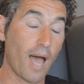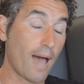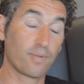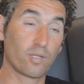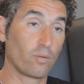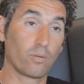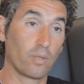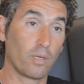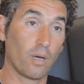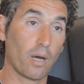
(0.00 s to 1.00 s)

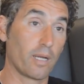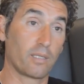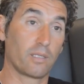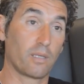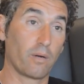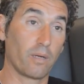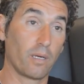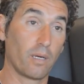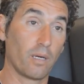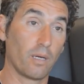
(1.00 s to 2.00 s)
Absolutely unnecessary
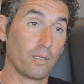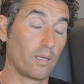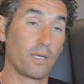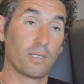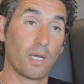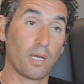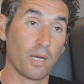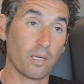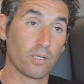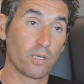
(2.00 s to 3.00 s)
in today's day and
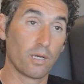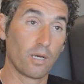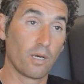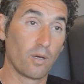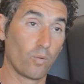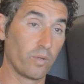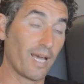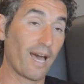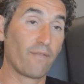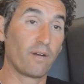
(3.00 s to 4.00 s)
age. With
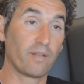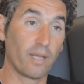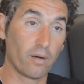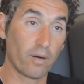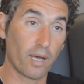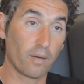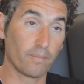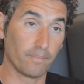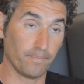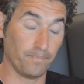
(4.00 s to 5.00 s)
the advent of the internet